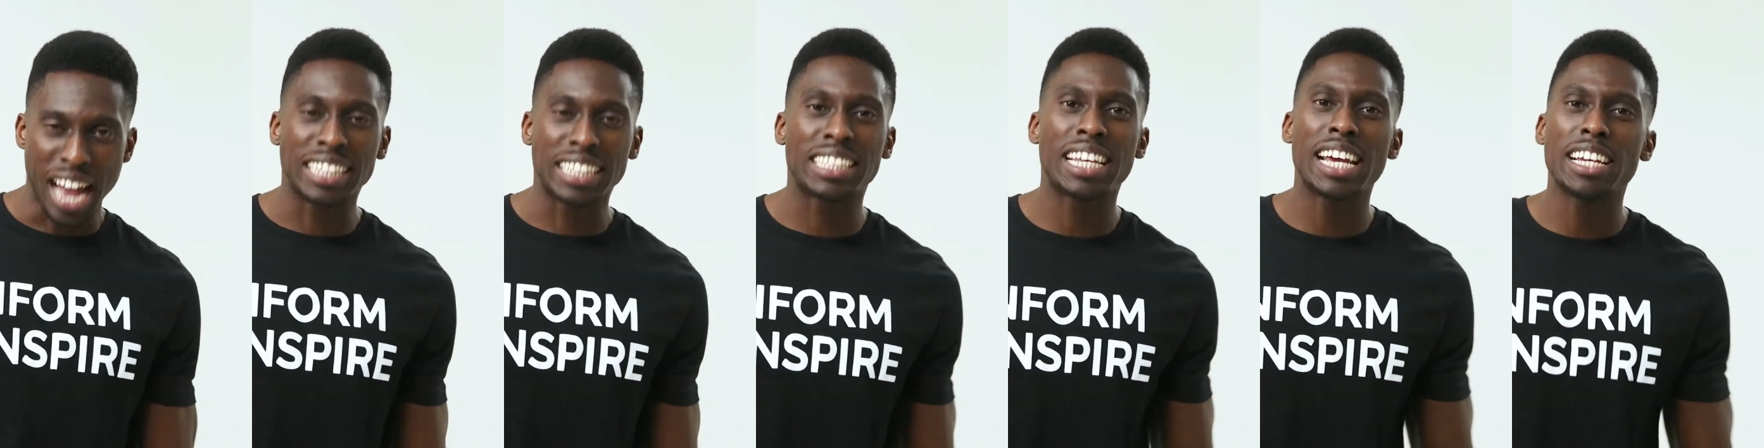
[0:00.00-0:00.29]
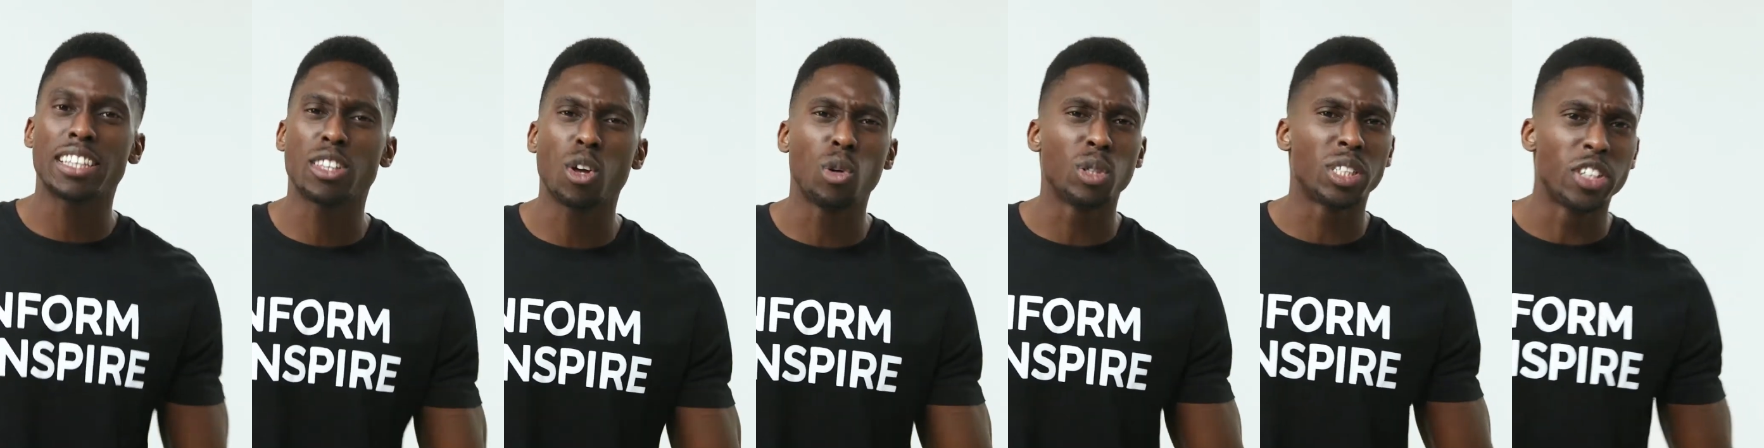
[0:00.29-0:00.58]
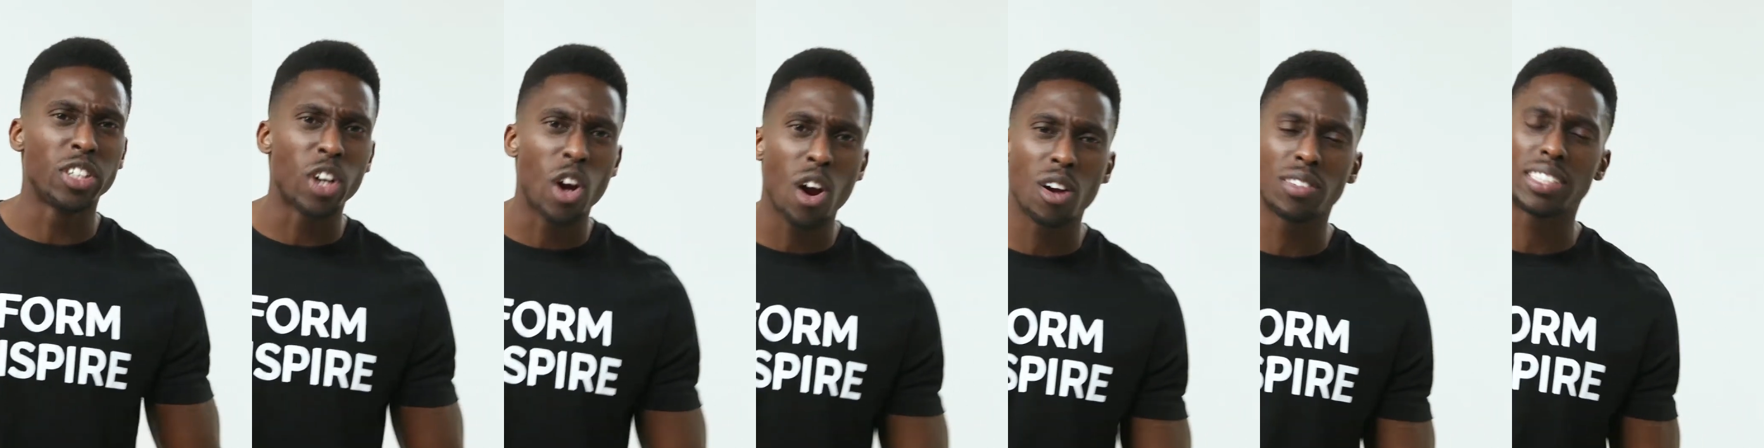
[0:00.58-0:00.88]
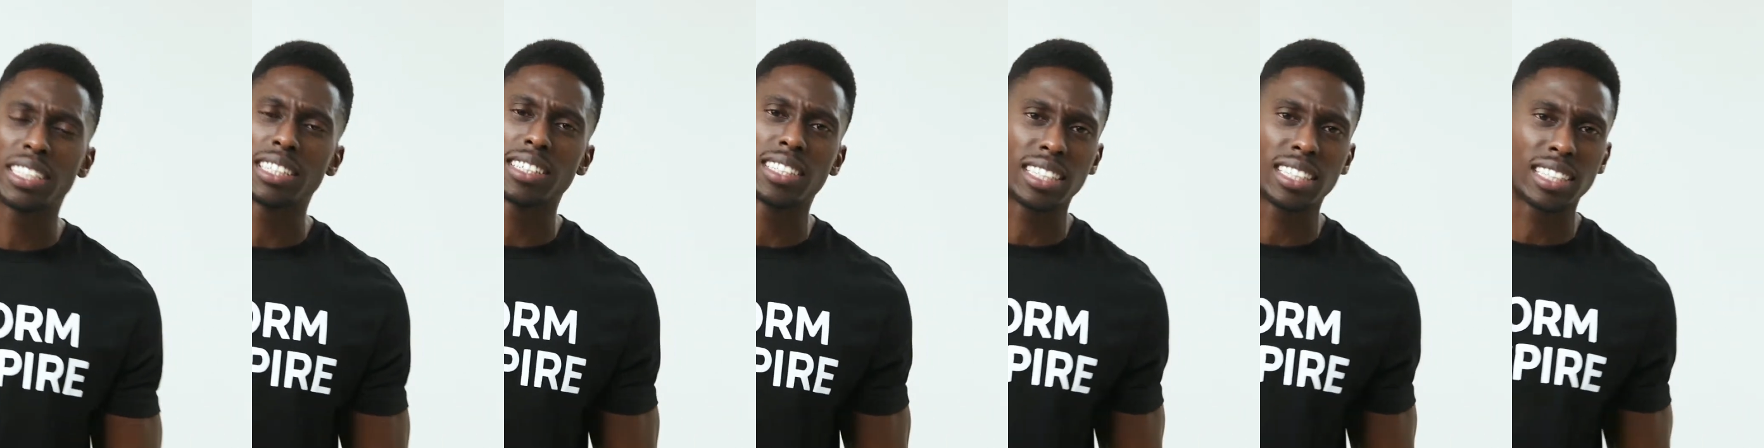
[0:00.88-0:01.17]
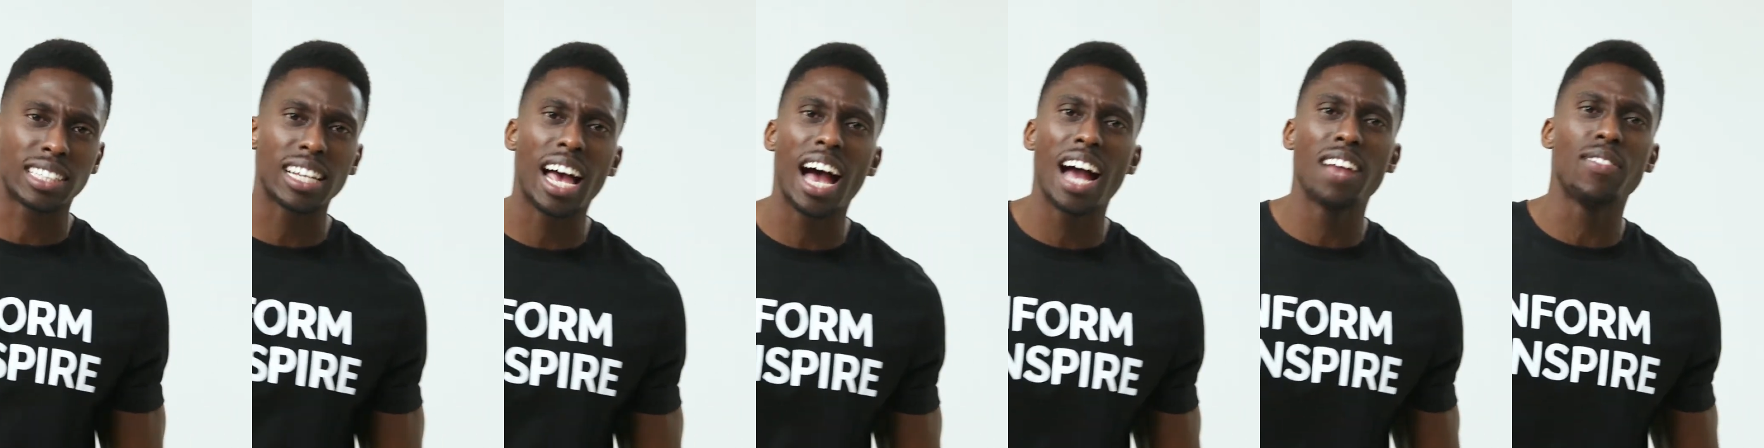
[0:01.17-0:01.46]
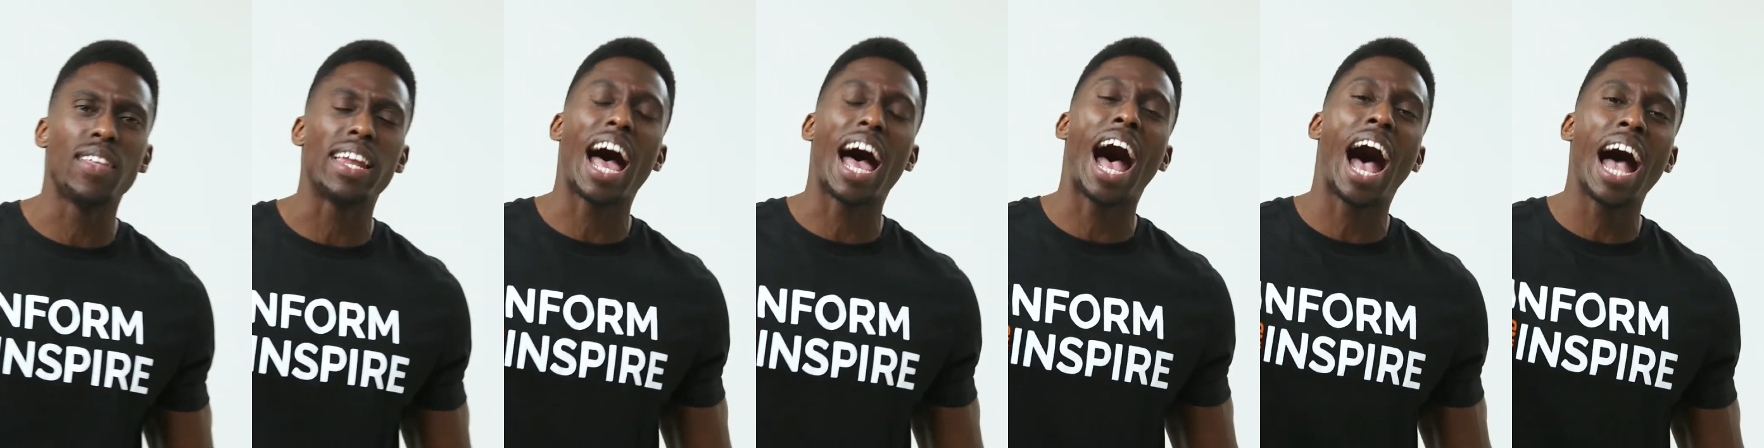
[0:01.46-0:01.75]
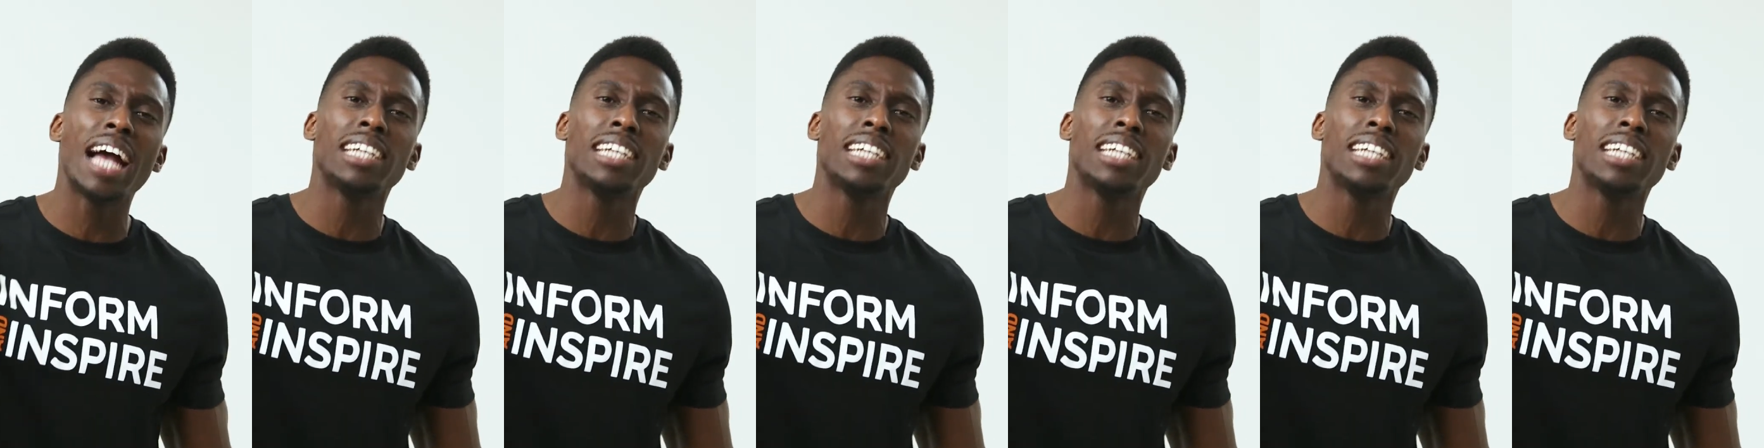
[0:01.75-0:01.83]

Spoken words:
I take those nerves as a sign that